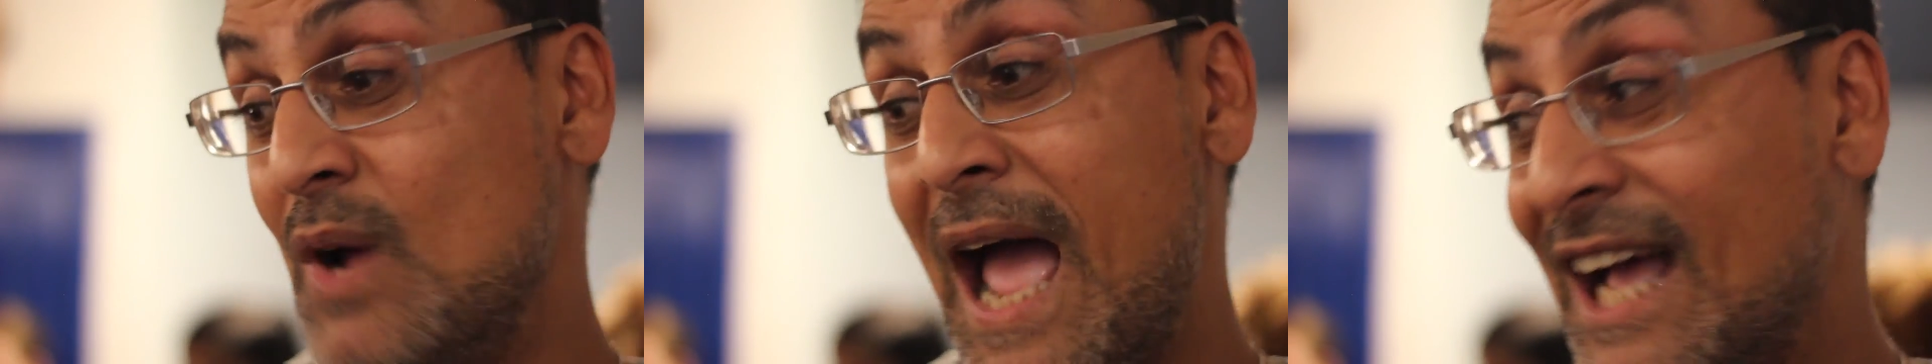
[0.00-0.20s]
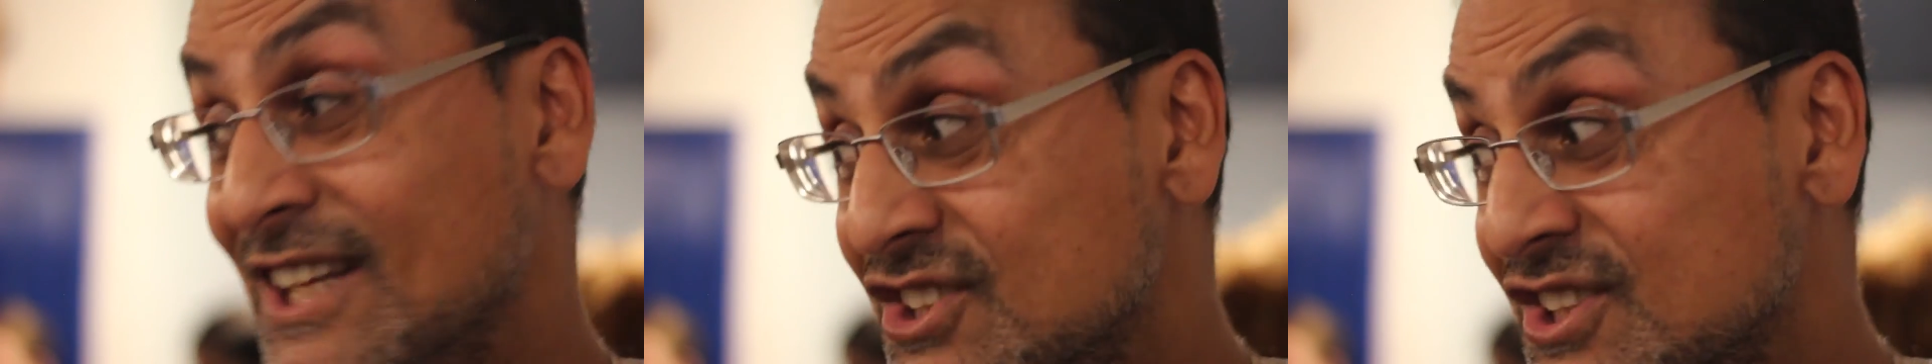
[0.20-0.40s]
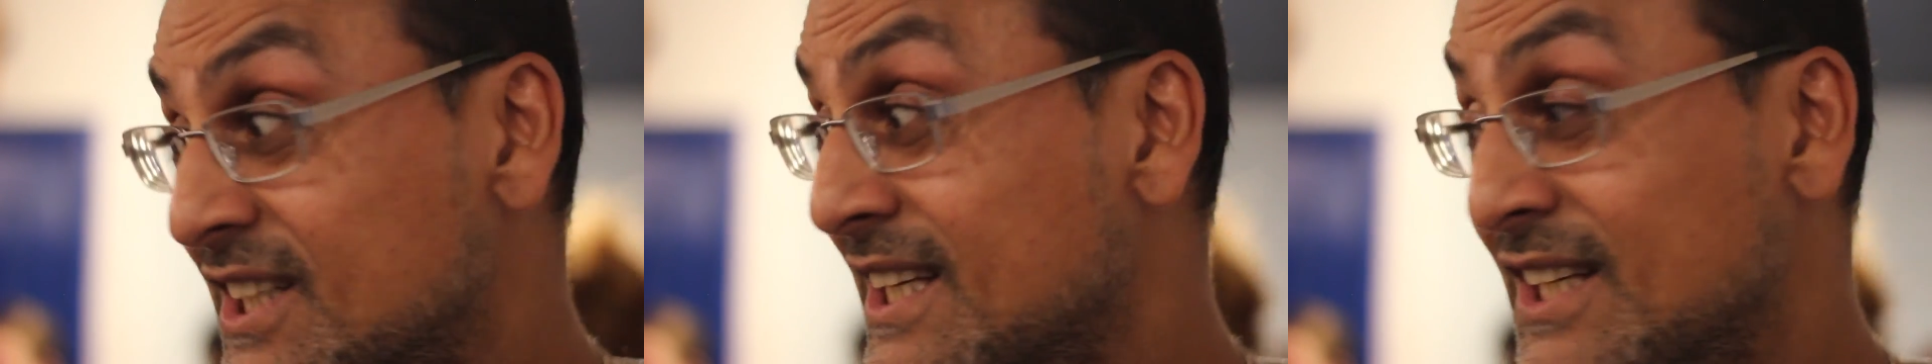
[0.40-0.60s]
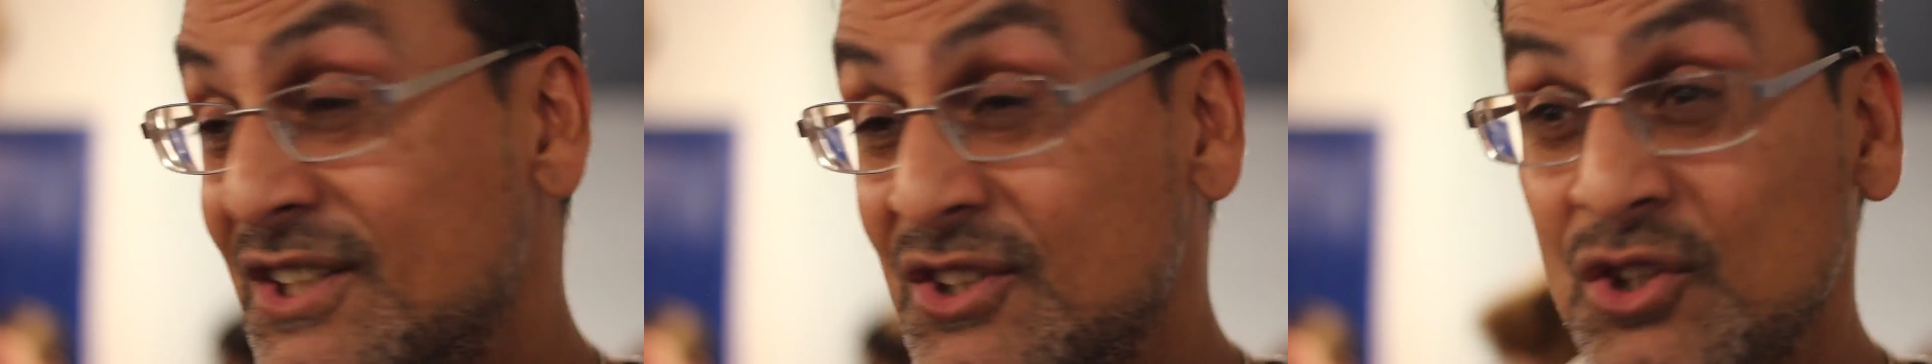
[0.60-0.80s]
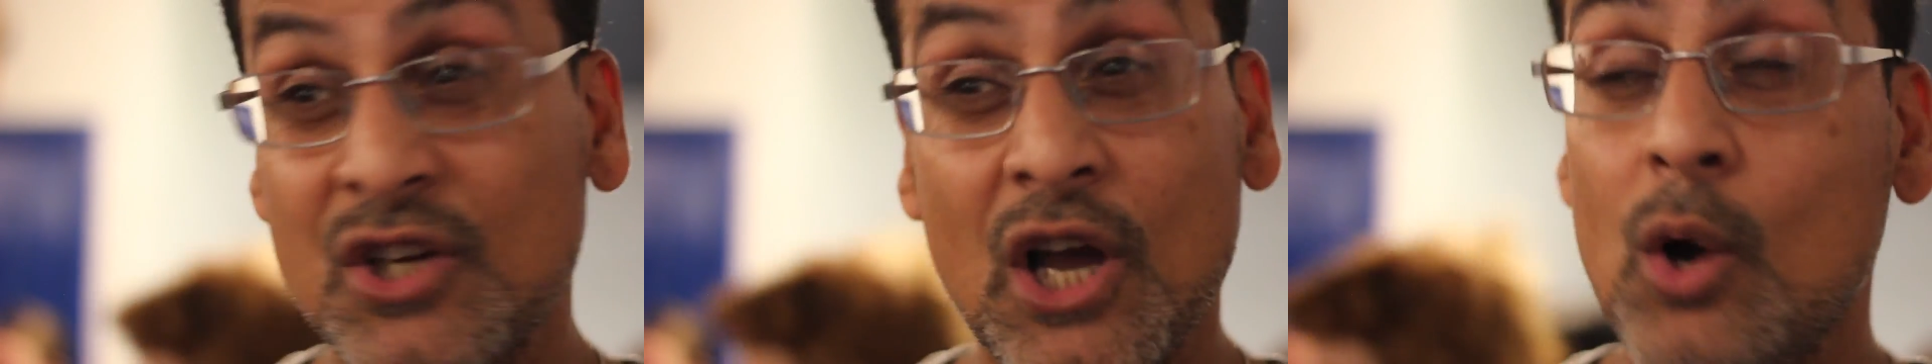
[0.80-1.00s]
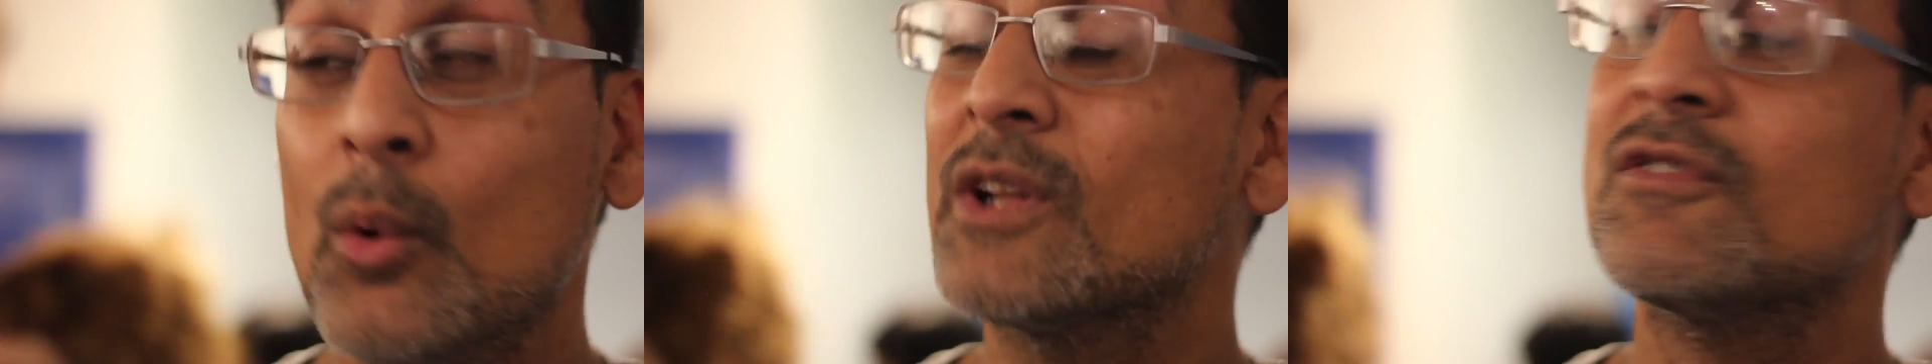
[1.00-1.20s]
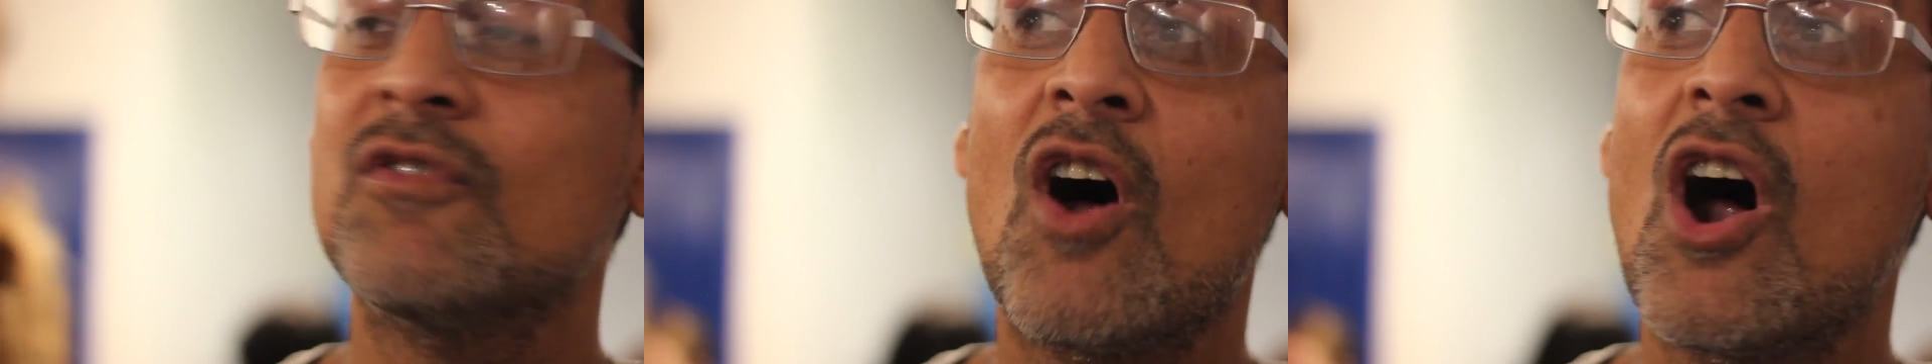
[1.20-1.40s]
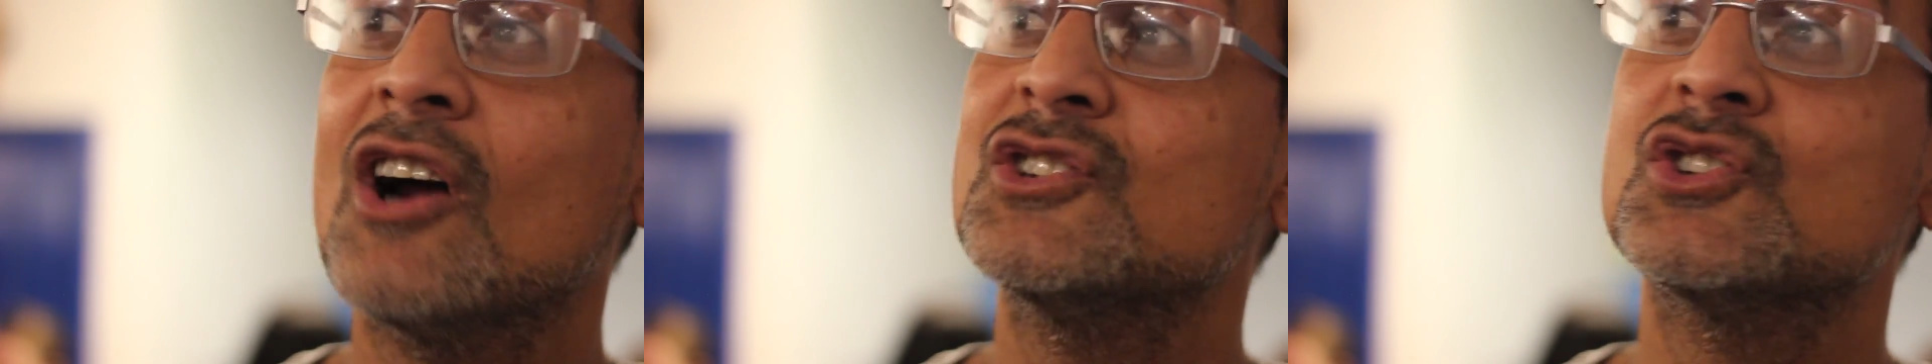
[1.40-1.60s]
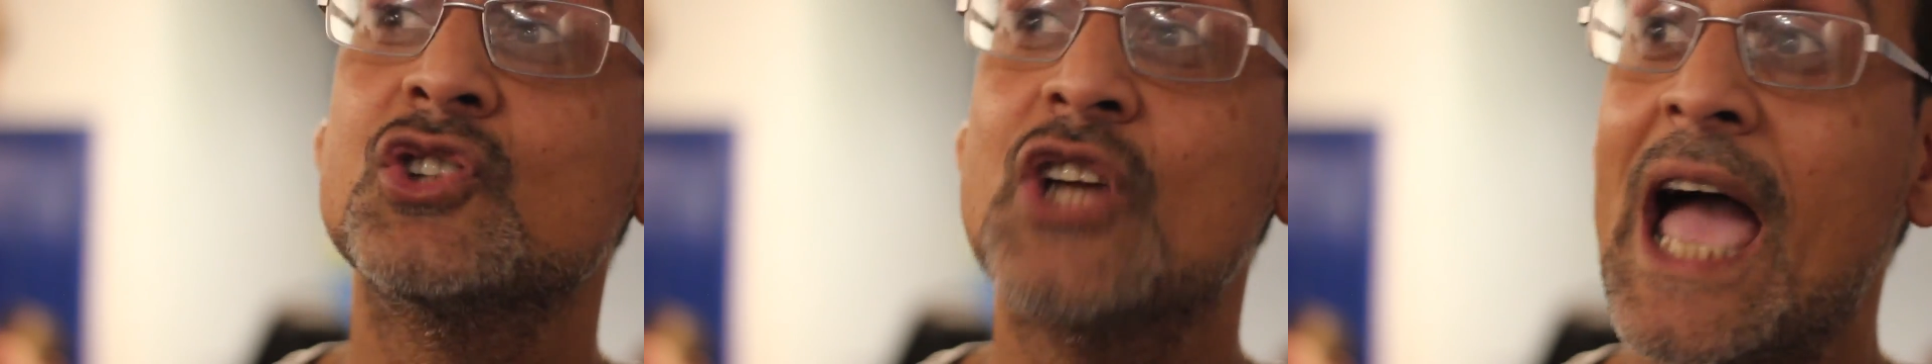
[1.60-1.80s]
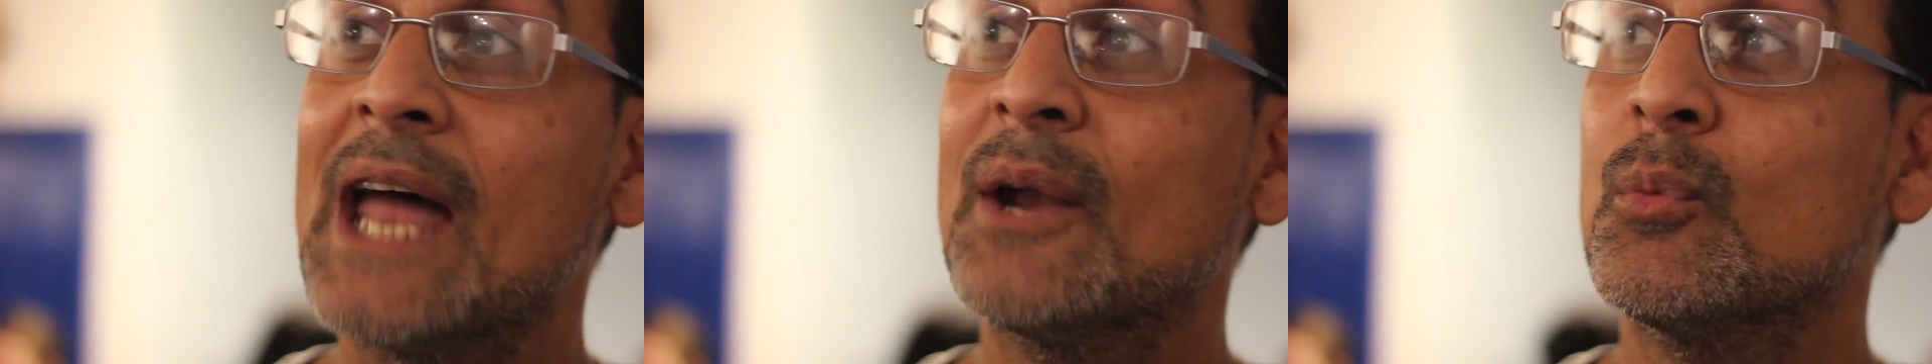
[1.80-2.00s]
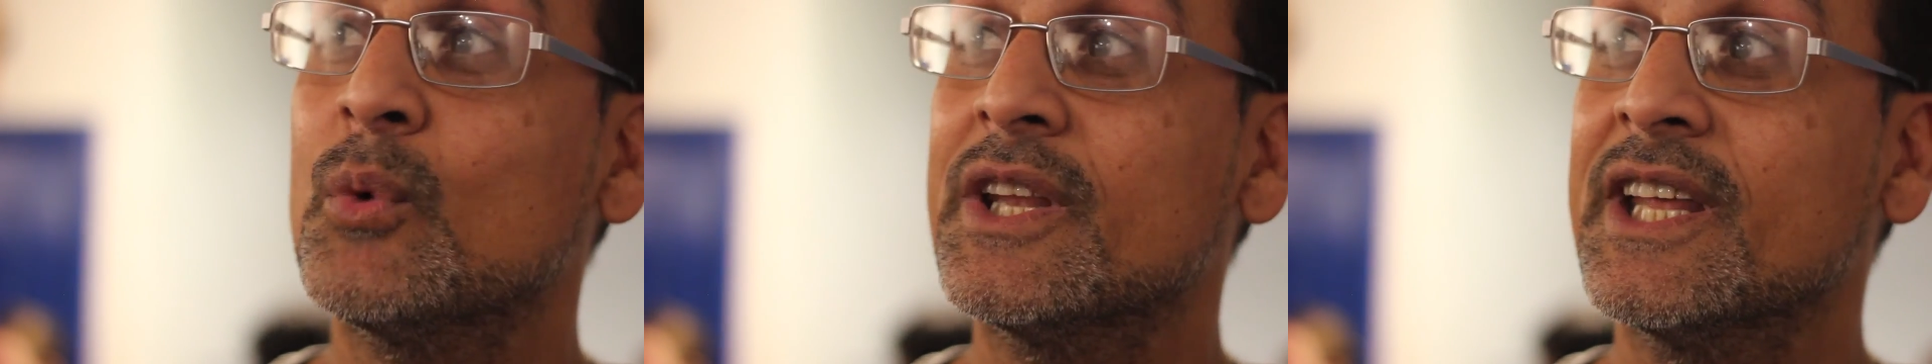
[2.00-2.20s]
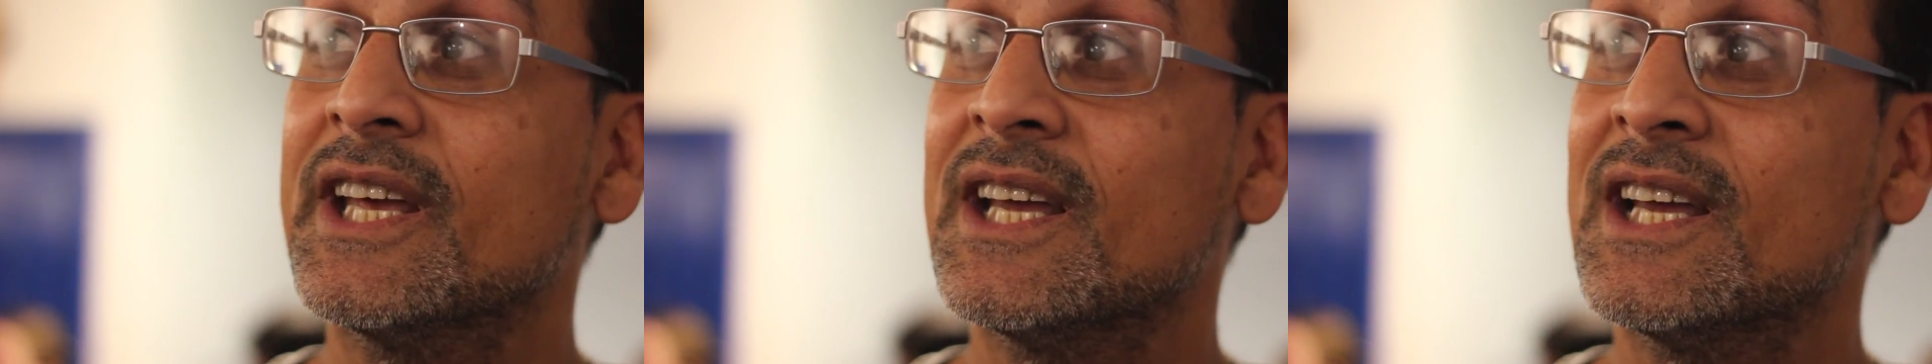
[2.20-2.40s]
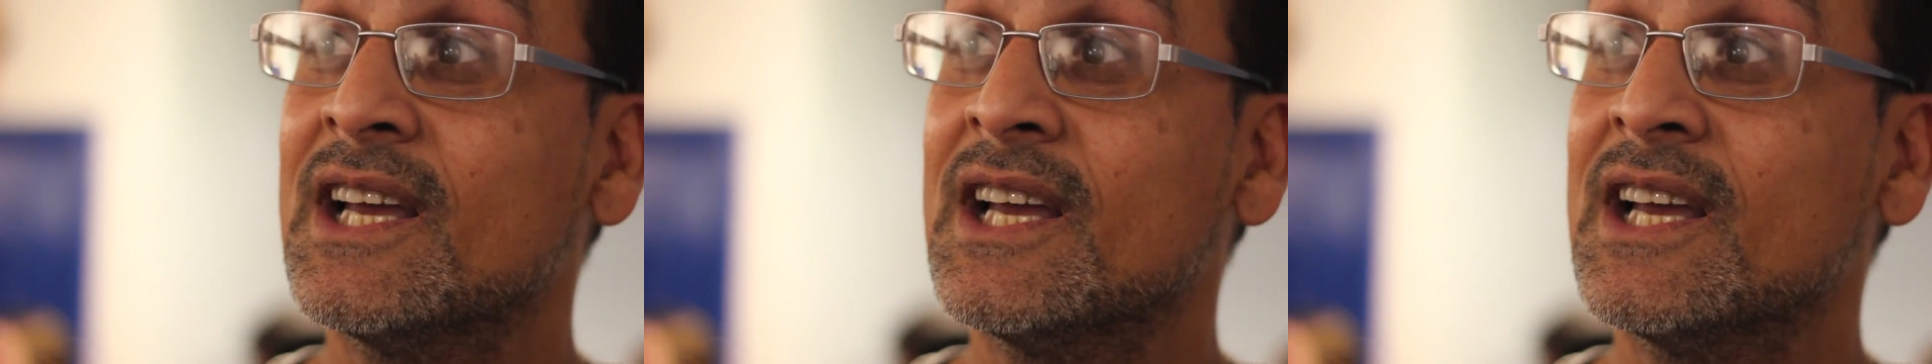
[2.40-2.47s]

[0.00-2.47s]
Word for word: actually to go as far as you can with it.